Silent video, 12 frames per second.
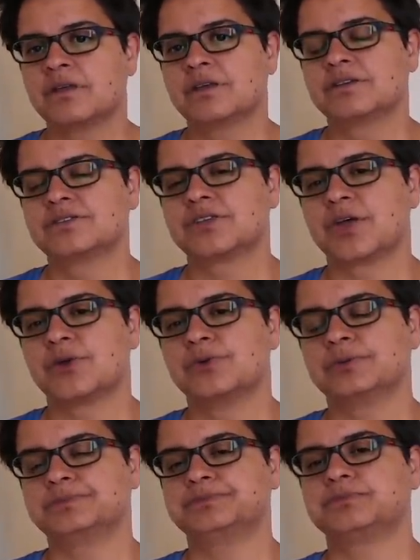
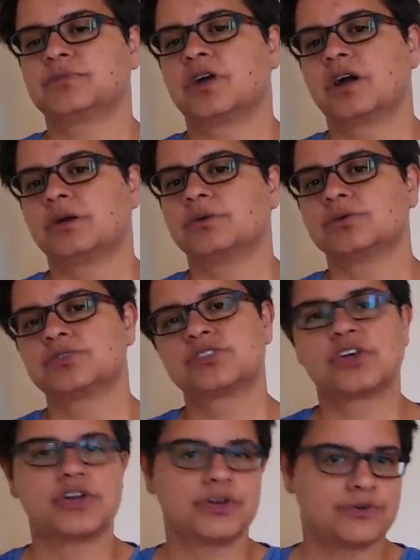So I will
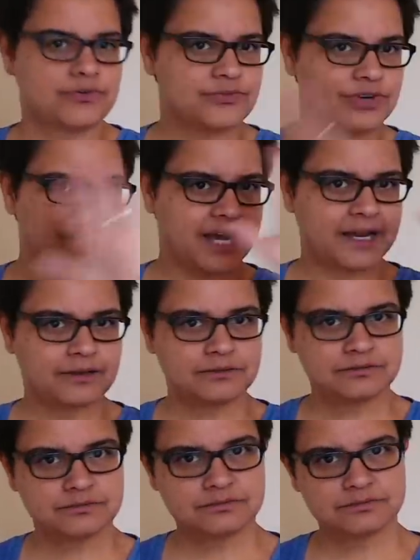sign off for now.
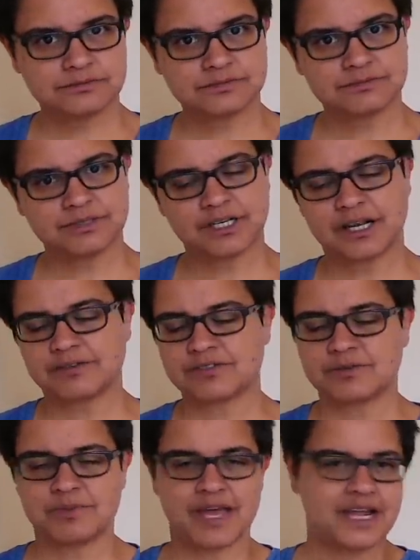I'm going to have
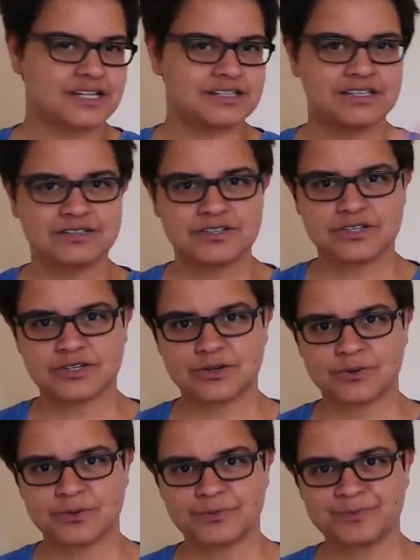some editing to
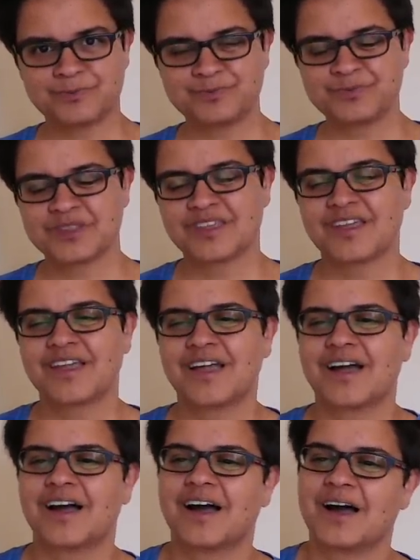do.
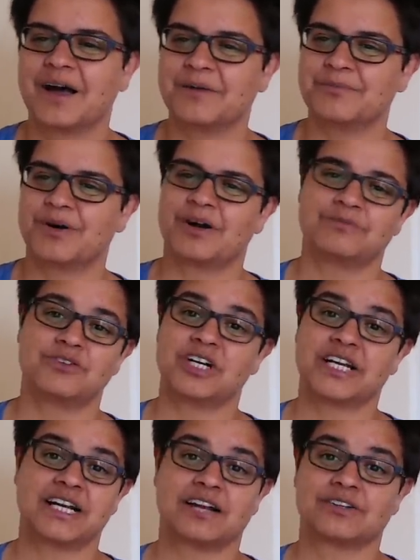I'm really
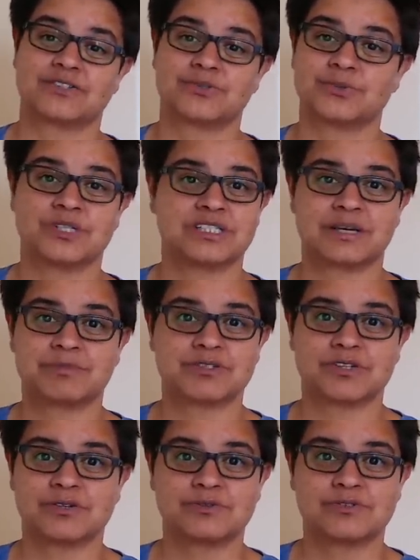glad I saw these
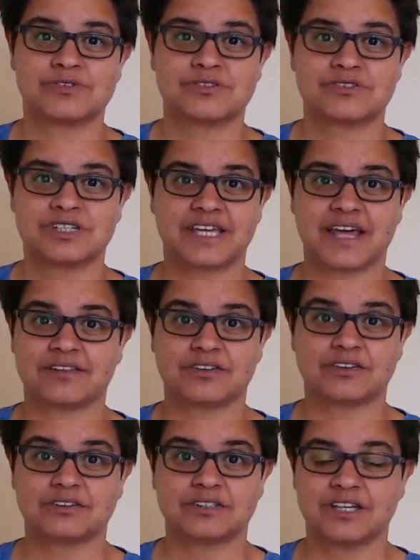episodes
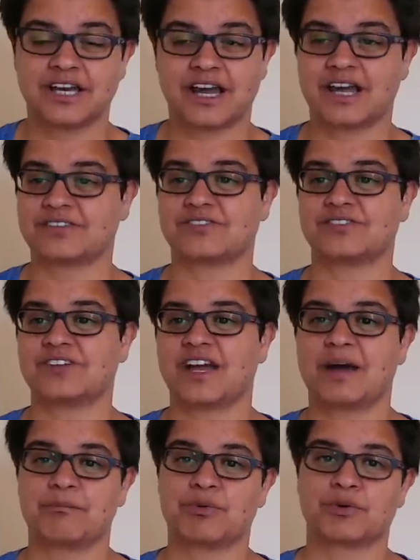together. It hasn't
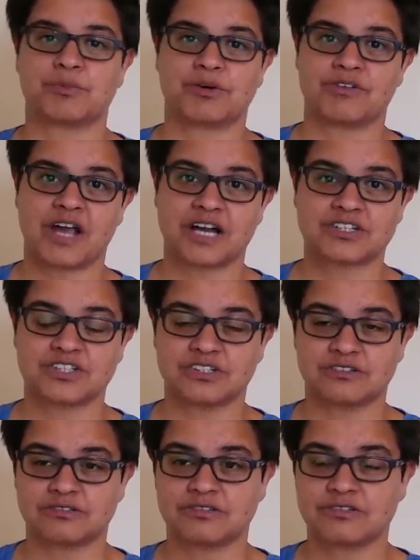hampered my
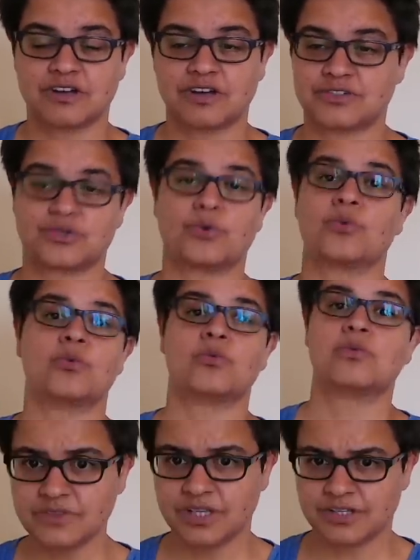reaction at all.
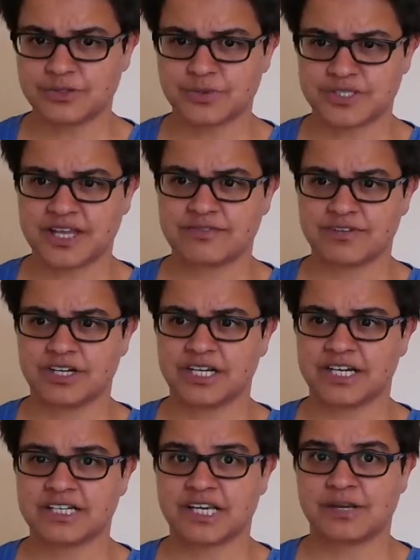This was definitely
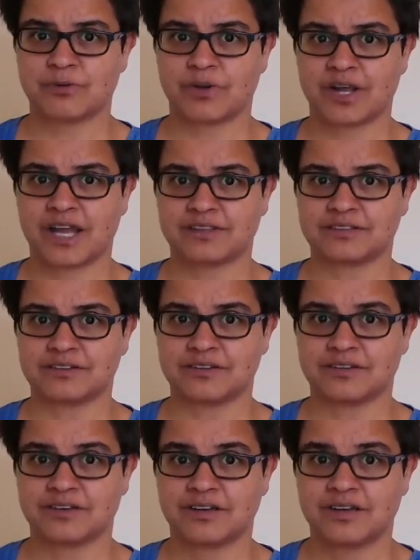a day where I had the